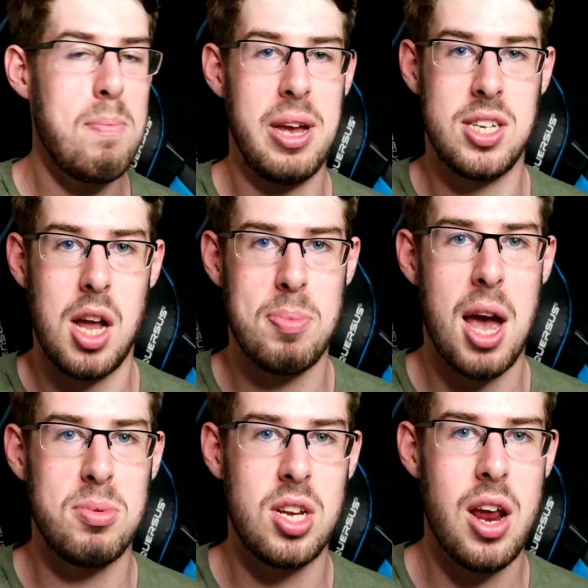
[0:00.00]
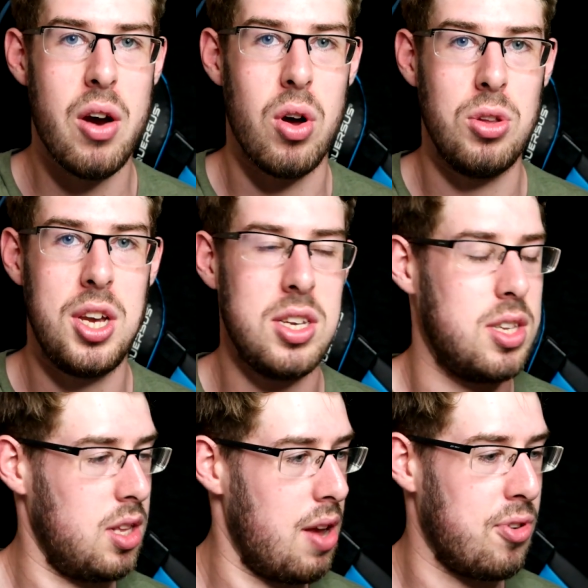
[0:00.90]
I messed up Captain Harold.
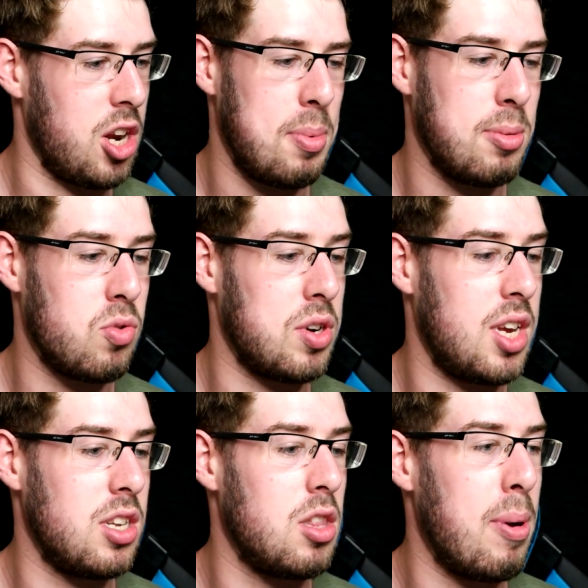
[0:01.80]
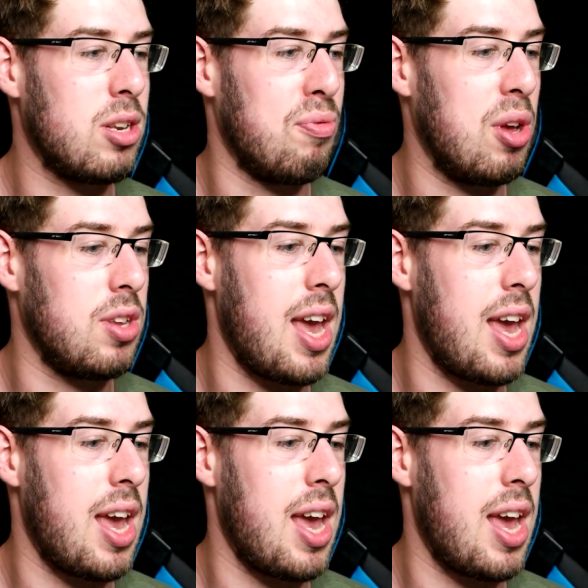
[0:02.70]
He's never going to be able to return to the battlefield